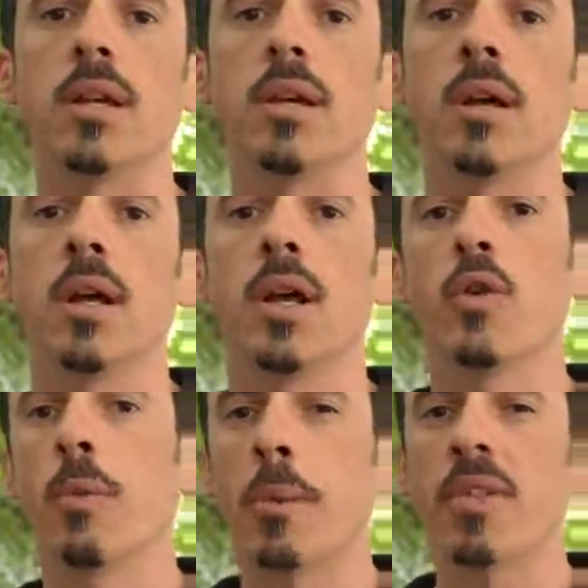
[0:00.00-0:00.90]

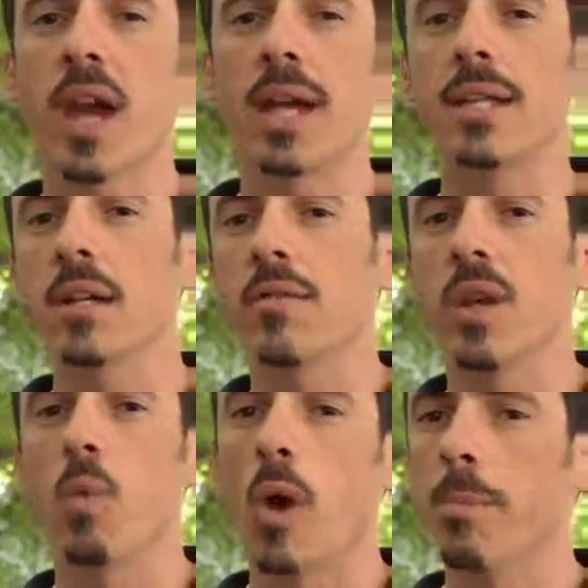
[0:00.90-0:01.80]
you remember the idea of
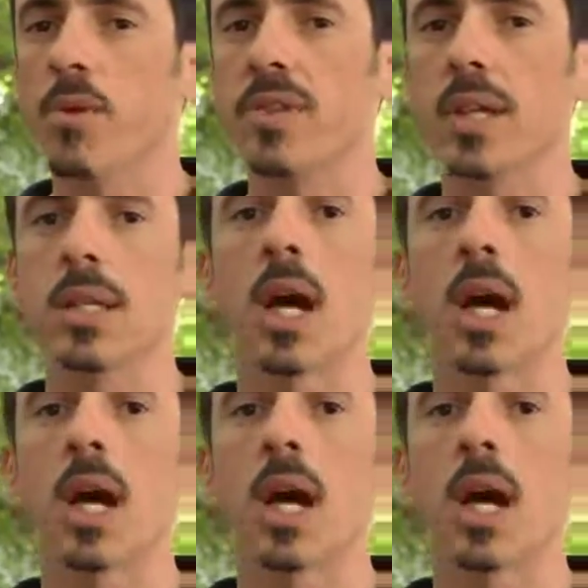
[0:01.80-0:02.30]
the 1%